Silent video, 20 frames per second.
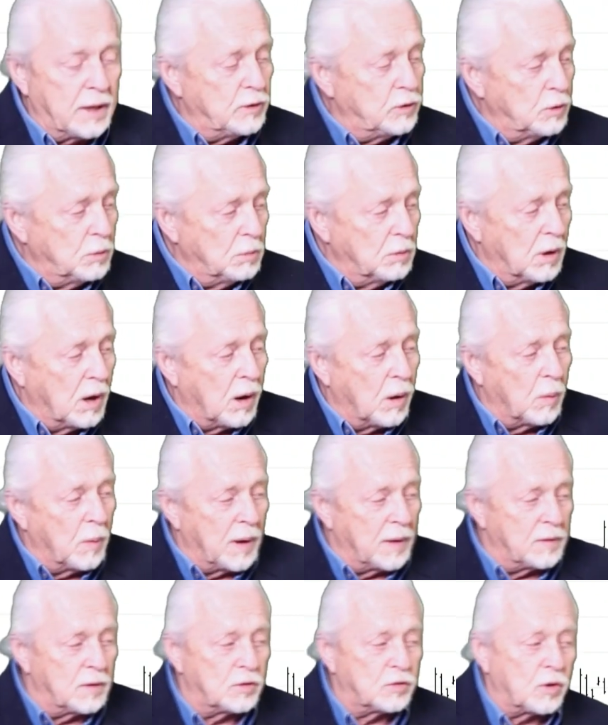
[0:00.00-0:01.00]
A new low
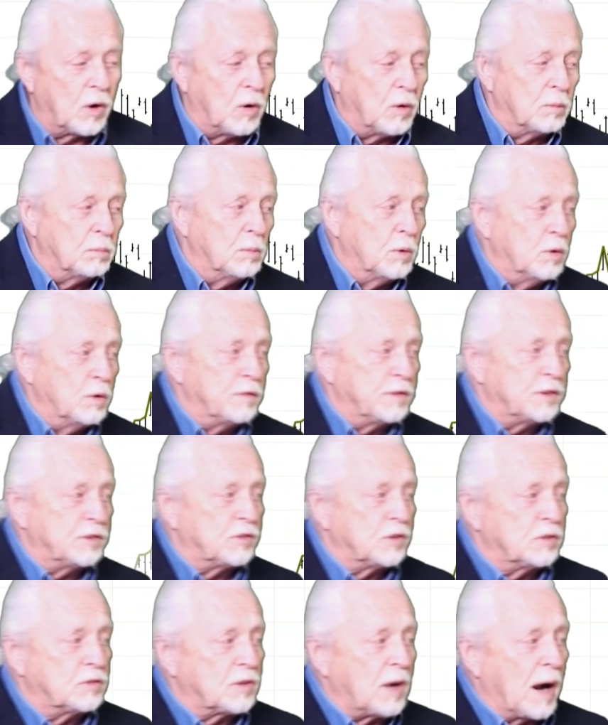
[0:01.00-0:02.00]
on this whole move
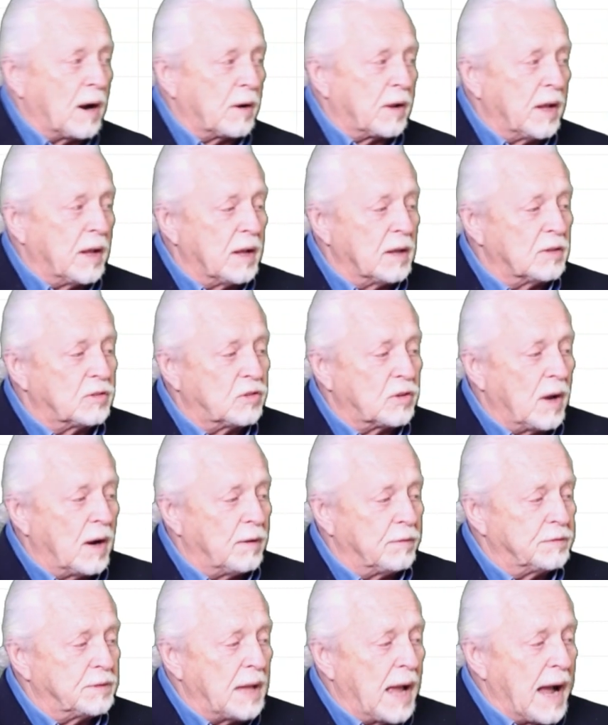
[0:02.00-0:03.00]
as it's arcing
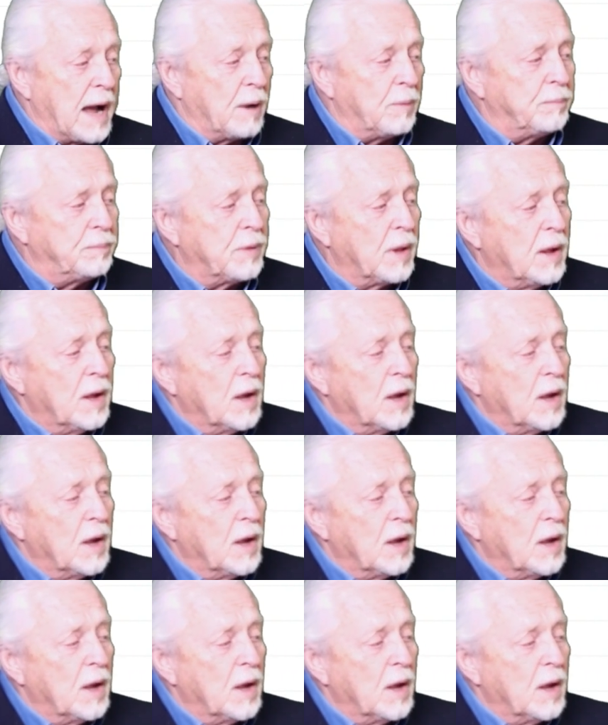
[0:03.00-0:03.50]
itself down.